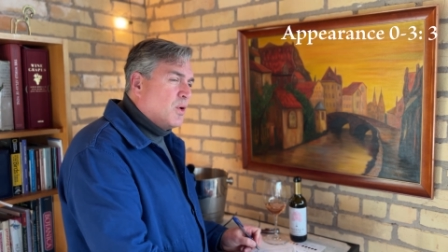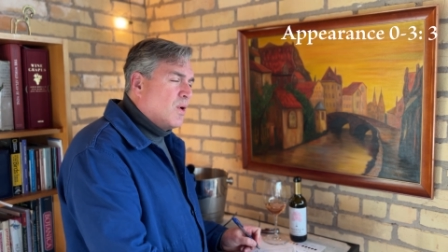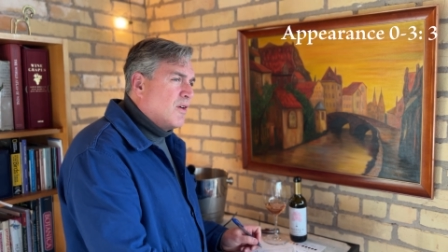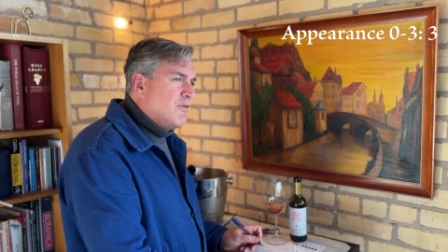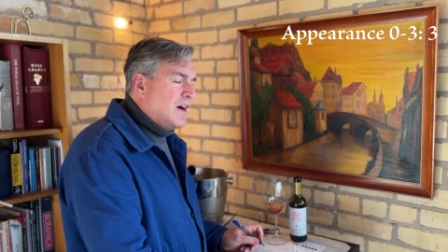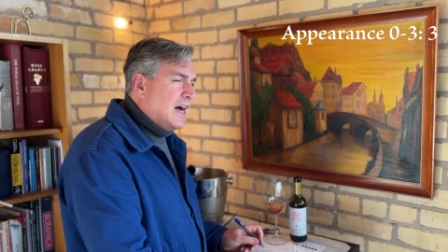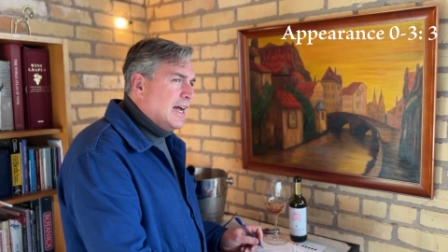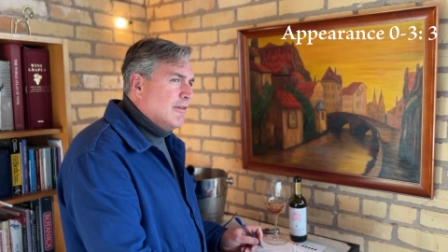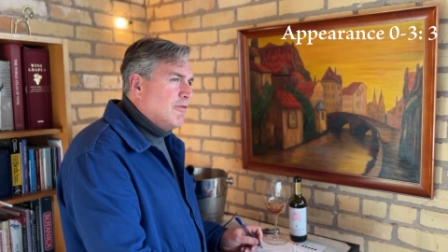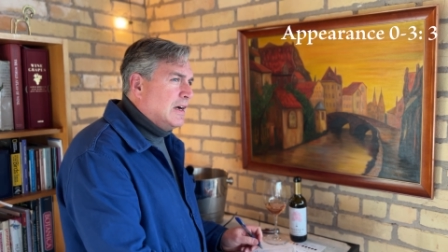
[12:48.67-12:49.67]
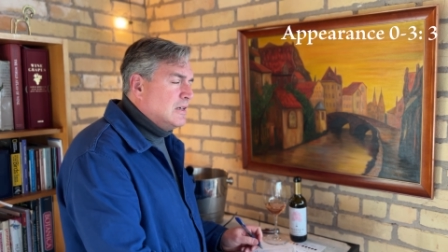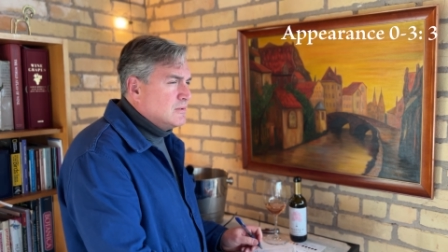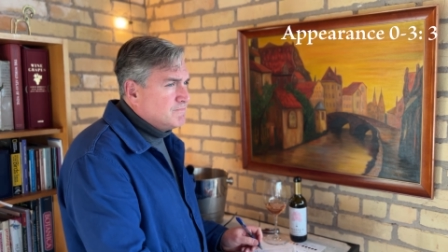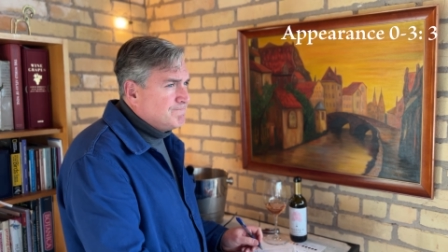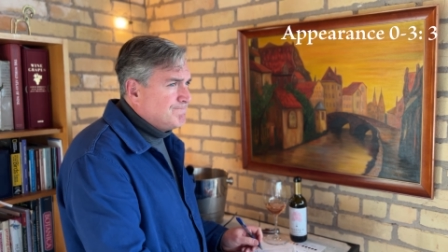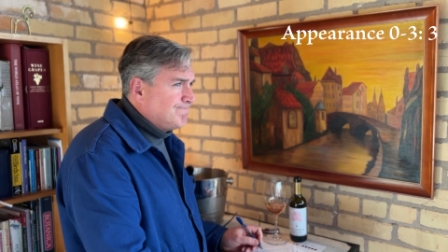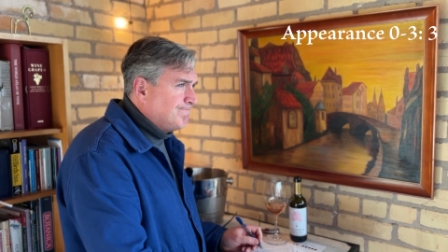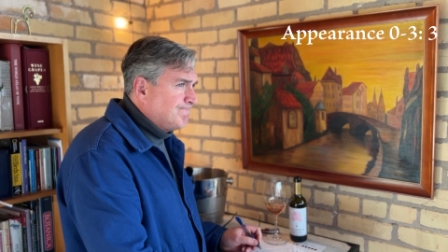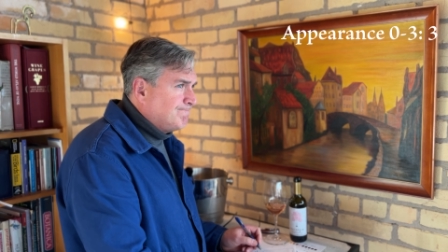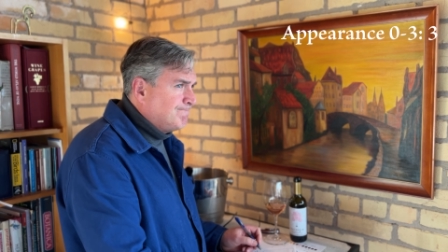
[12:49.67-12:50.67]
or 5.
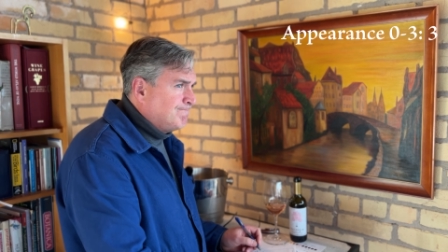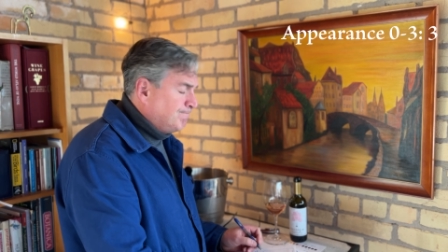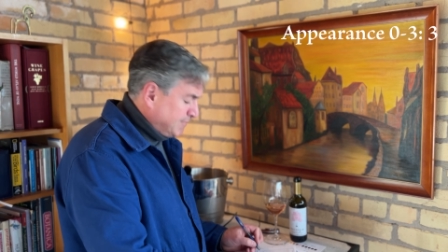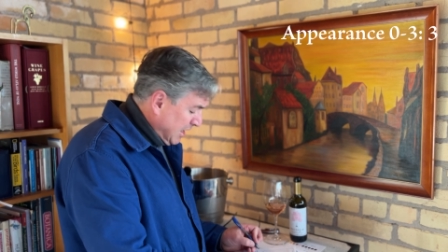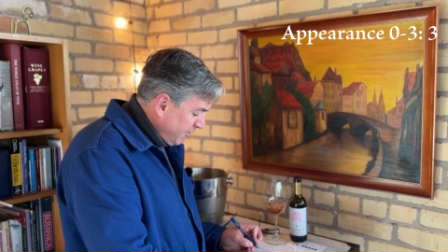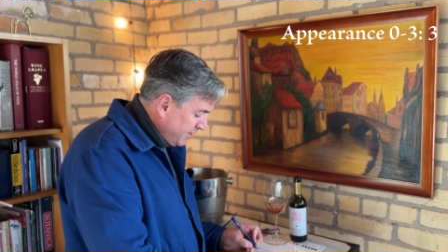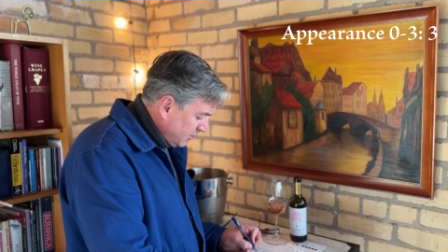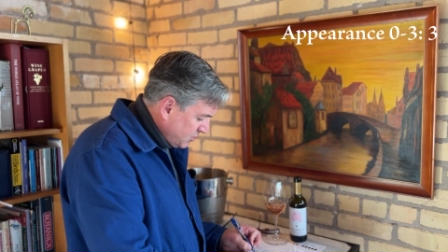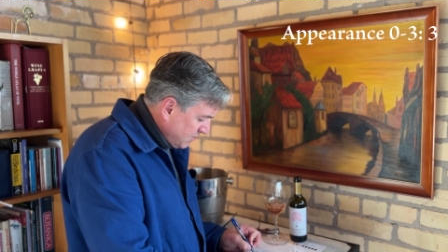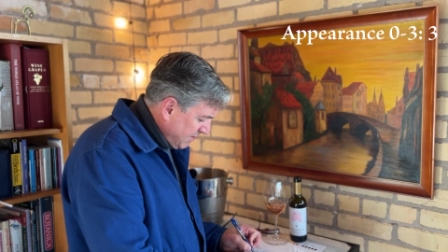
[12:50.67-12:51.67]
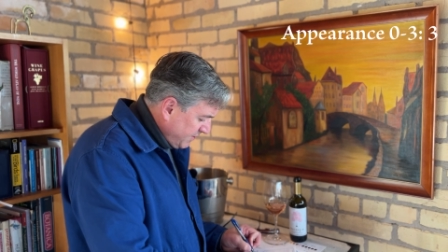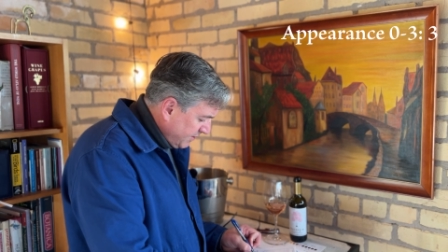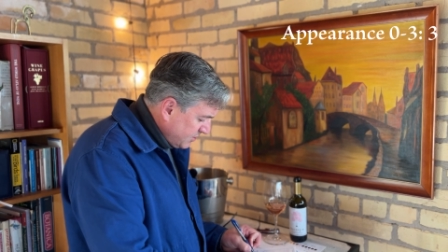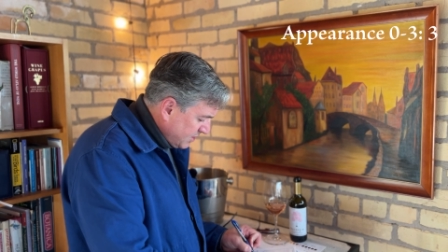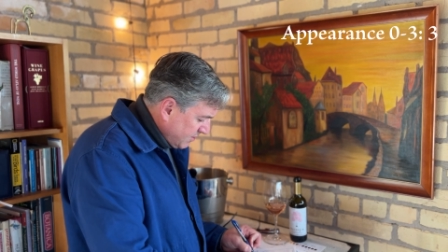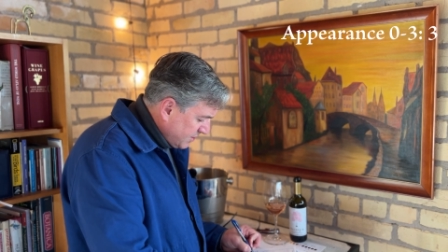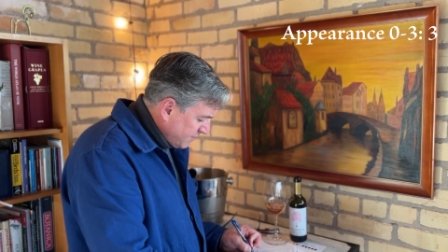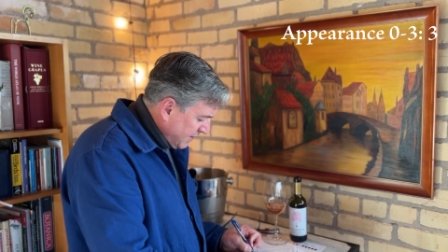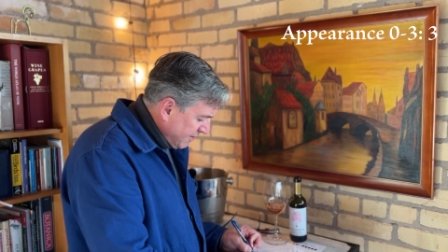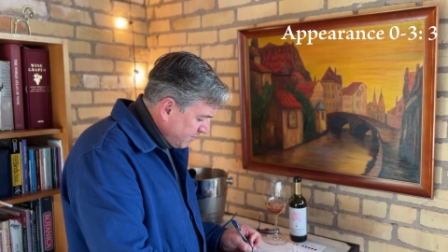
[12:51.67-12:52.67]
I'm feeling generous.
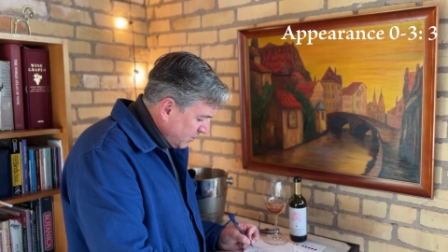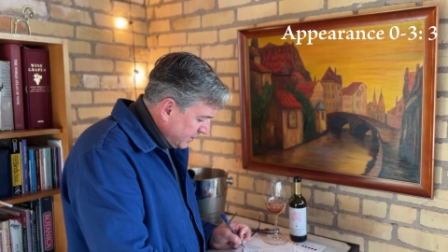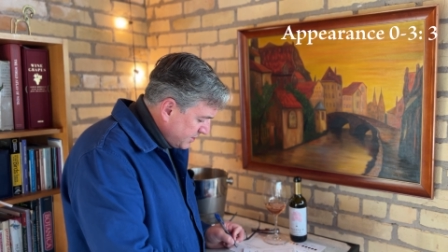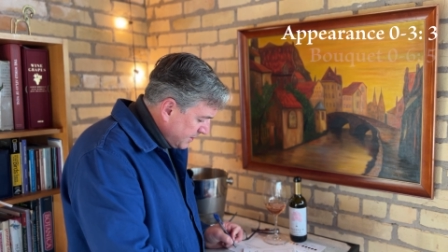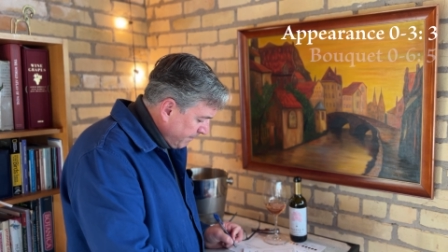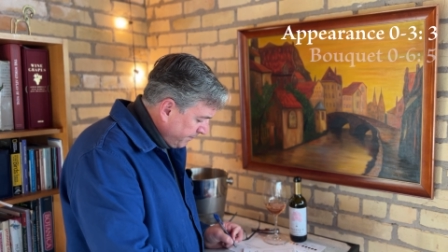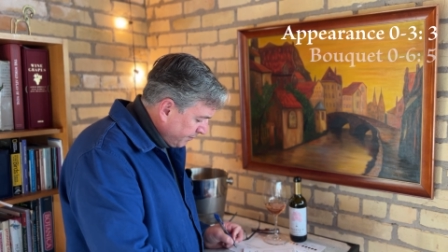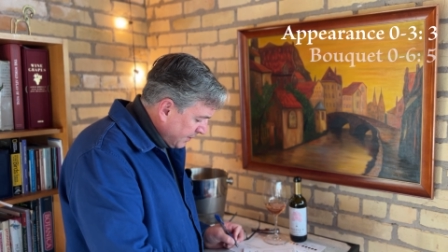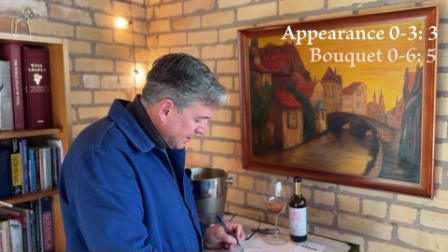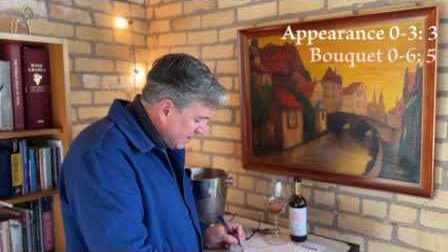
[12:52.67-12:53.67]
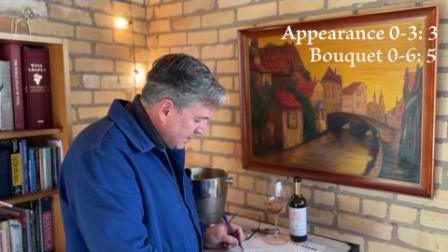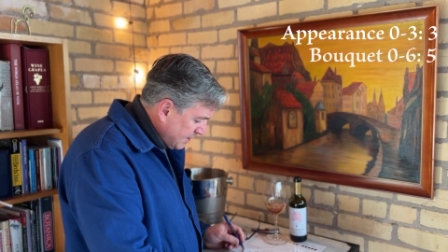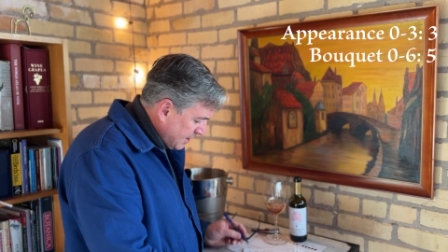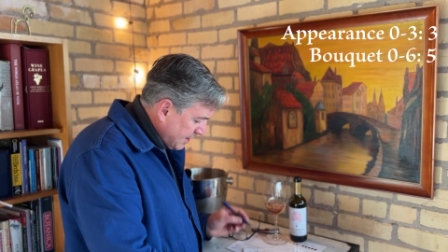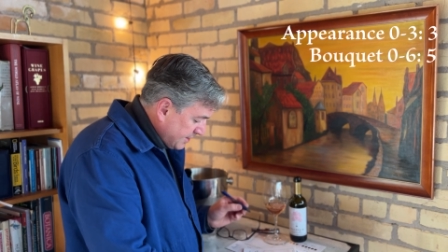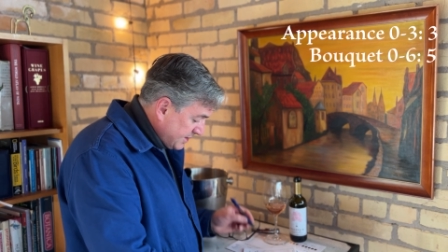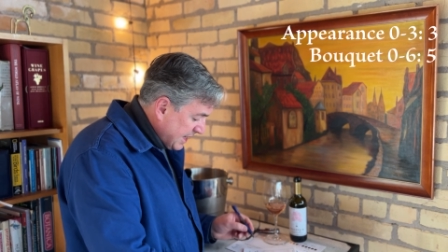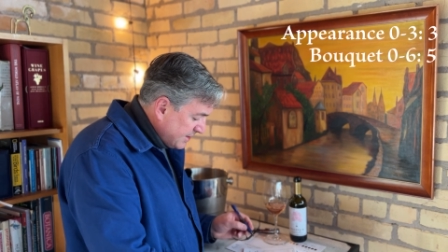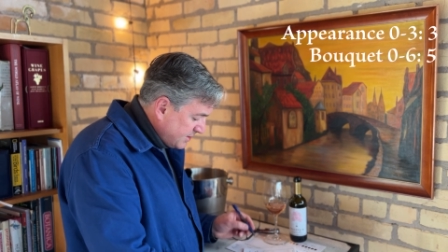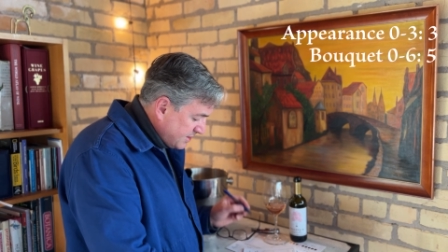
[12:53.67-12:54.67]
5 points.
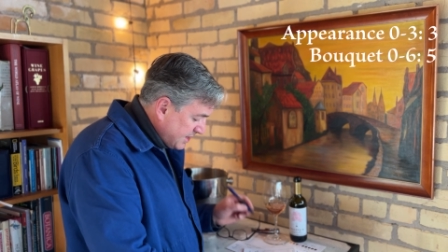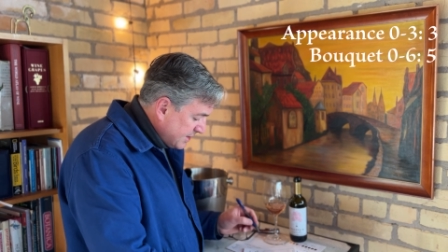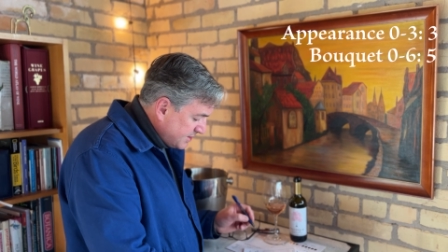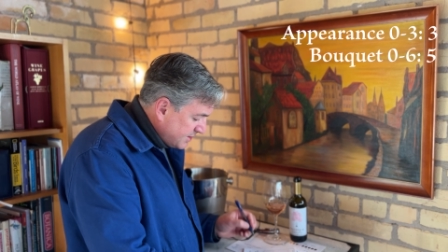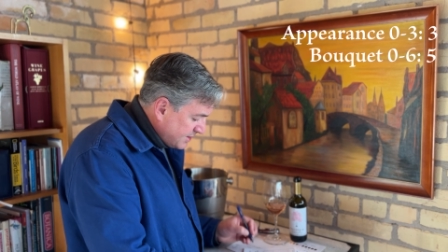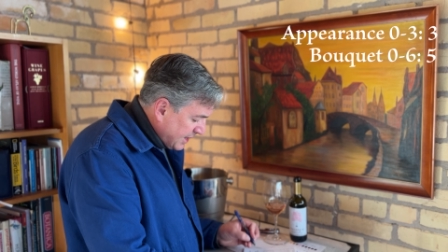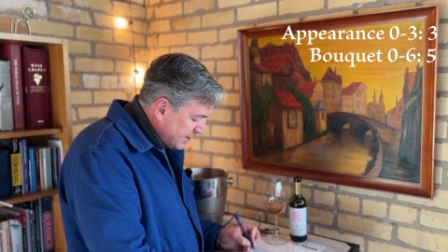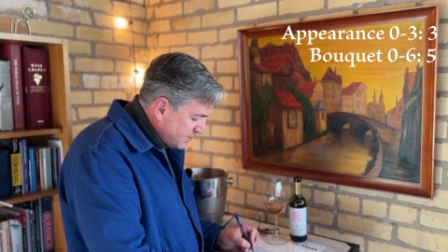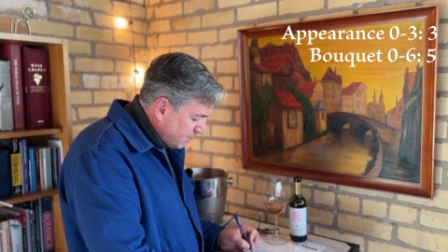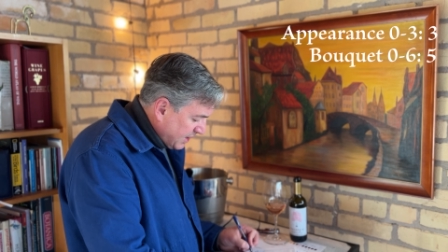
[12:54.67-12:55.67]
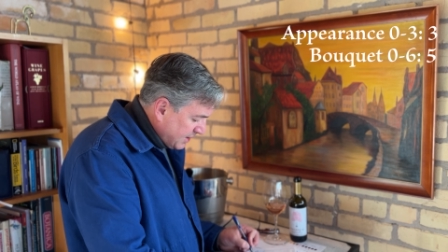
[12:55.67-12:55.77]
Taste is nice, but